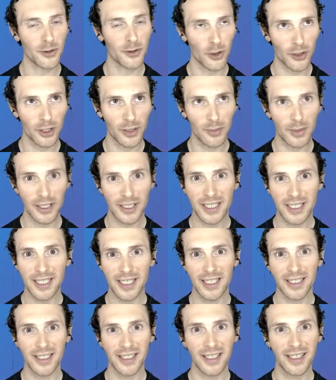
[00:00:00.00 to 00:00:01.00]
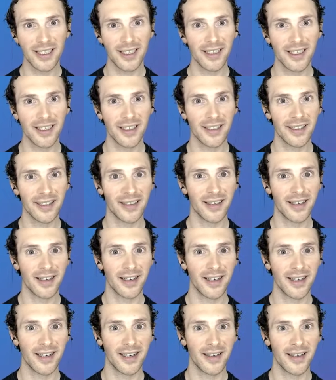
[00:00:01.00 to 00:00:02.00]
John DeMartini,
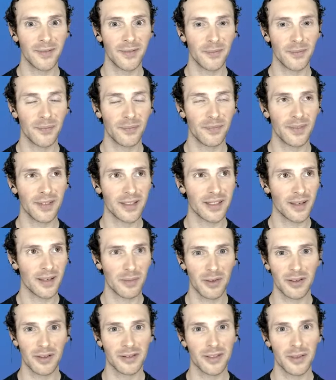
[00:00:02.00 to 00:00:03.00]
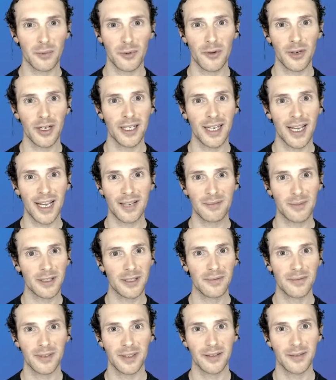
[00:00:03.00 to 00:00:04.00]
some great names
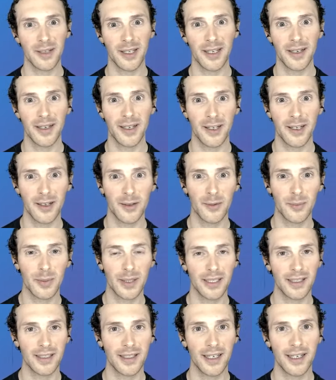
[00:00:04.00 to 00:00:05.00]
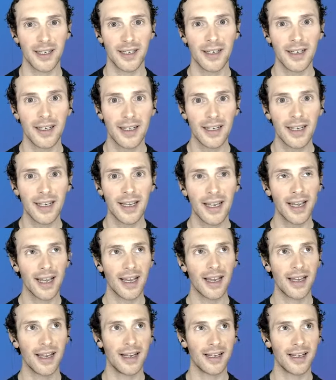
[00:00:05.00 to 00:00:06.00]
being there,
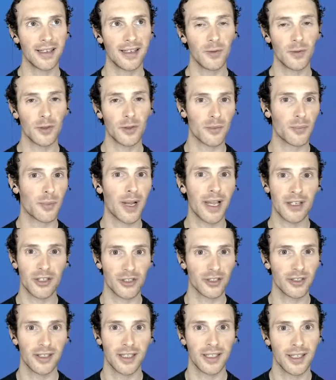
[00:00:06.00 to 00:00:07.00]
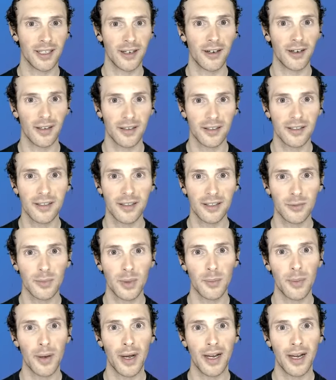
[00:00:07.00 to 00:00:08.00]
and it was a pleasure and honor to
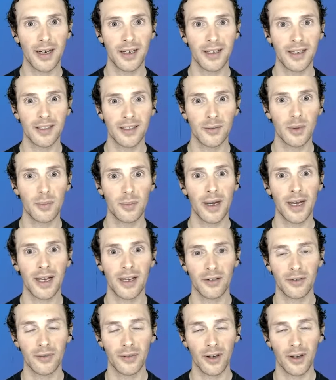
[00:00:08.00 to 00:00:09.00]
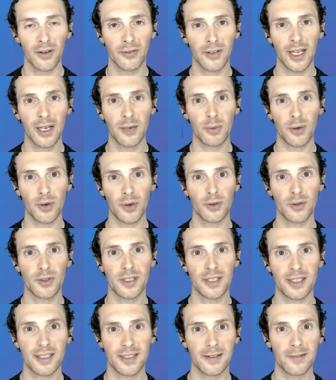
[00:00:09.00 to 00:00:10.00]
be part of that
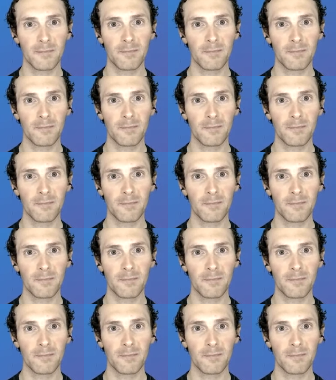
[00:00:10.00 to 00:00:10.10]
process.